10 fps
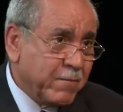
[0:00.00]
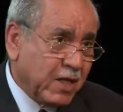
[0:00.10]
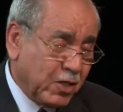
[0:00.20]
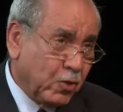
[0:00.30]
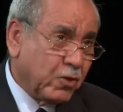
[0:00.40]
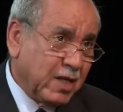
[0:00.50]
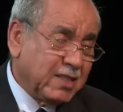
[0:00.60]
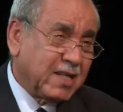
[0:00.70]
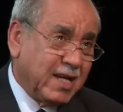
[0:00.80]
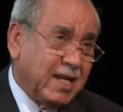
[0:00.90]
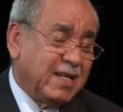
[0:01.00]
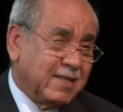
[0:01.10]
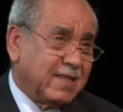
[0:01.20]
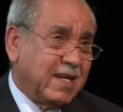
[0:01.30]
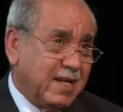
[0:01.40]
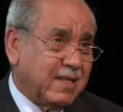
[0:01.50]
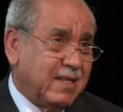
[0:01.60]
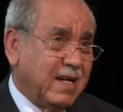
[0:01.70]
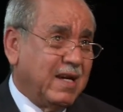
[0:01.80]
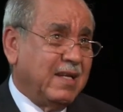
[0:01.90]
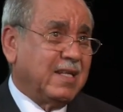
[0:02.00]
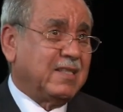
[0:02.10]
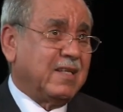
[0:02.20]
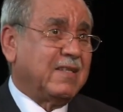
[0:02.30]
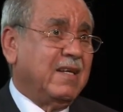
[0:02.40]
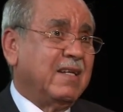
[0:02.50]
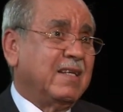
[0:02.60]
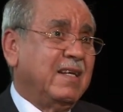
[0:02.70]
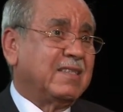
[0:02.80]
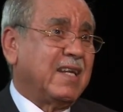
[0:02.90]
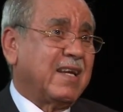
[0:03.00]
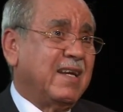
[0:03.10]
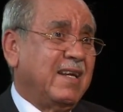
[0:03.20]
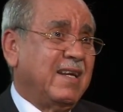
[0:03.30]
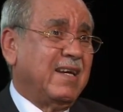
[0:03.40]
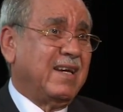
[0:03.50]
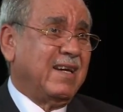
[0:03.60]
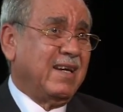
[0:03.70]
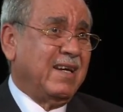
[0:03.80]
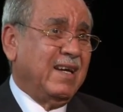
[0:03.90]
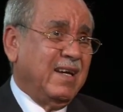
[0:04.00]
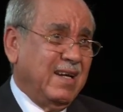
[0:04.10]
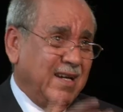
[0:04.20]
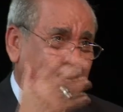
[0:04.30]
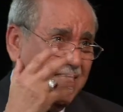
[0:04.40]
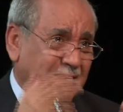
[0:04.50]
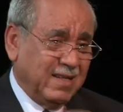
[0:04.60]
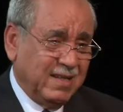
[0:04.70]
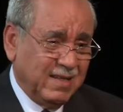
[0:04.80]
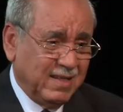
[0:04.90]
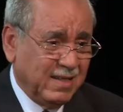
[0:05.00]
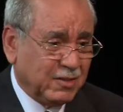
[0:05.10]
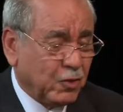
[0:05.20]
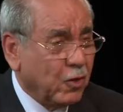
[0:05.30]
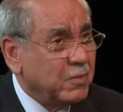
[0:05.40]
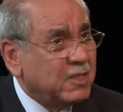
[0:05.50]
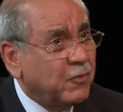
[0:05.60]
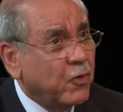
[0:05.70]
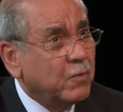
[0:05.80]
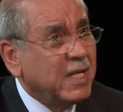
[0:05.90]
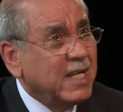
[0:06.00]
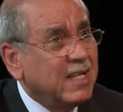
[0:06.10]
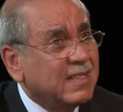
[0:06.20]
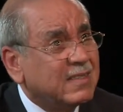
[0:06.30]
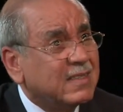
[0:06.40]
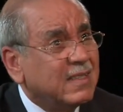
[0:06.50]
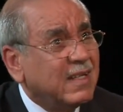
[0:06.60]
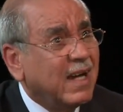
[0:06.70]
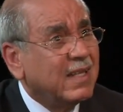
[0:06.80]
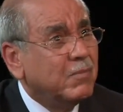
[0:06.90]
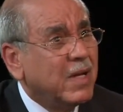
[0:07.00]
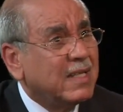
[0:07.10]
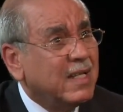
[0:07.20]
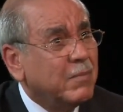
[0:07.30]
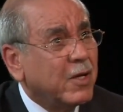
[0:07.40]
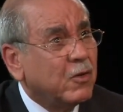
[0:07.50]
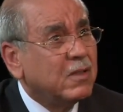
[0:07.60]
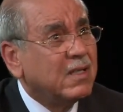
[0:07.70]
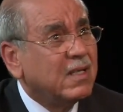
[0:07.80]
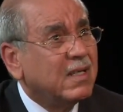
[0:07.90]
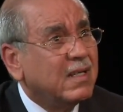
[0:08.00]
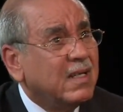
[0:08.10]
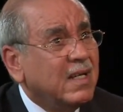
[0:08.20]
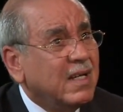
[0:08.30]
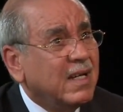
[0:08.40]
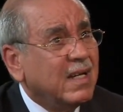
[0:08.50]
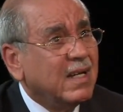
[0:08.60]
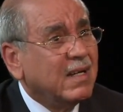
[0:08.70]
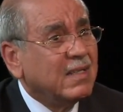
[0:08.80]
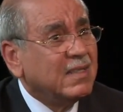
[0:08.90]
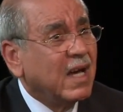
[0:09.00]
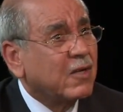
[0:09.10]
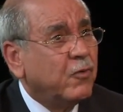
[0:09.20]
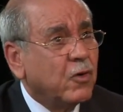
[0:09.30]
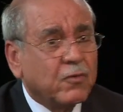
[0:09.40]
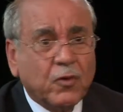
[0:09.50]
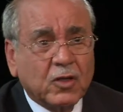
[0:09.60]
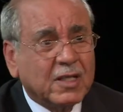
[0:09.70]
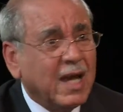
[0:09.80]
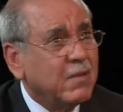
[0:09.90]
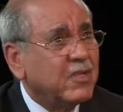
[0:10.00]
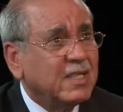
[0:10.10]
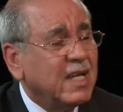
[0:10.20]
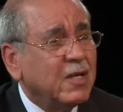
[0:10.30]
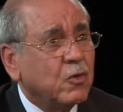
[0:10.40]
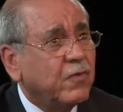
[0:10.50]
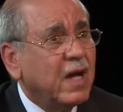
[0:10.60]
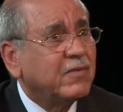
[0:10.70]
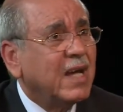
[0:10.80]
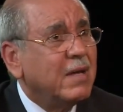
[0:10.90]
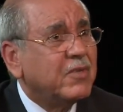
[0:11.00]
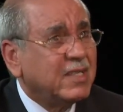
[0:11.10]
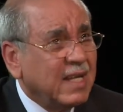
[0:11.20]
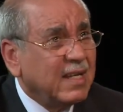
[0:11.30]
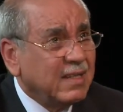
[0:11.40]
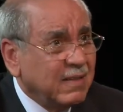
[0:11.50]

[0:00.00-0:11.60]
You know, the Israelis they had the electric, electrical uh, uh, installments for many years and made Lebanon uh, uh, dark for four times a day or five times a day.